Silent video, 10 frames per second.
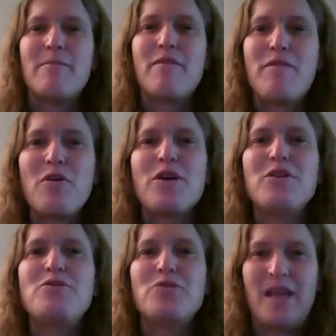before
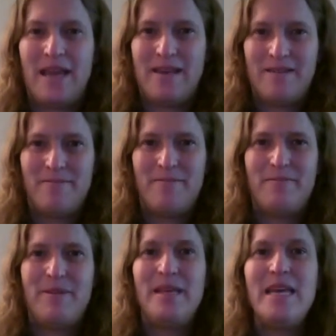you drink,
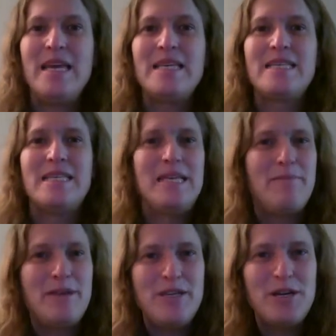please
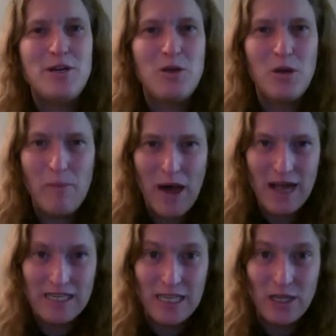dip into your
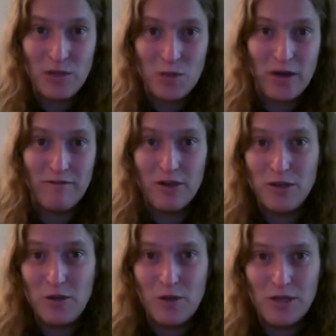toolbox and use one of your
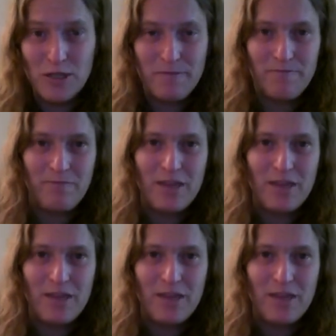tools.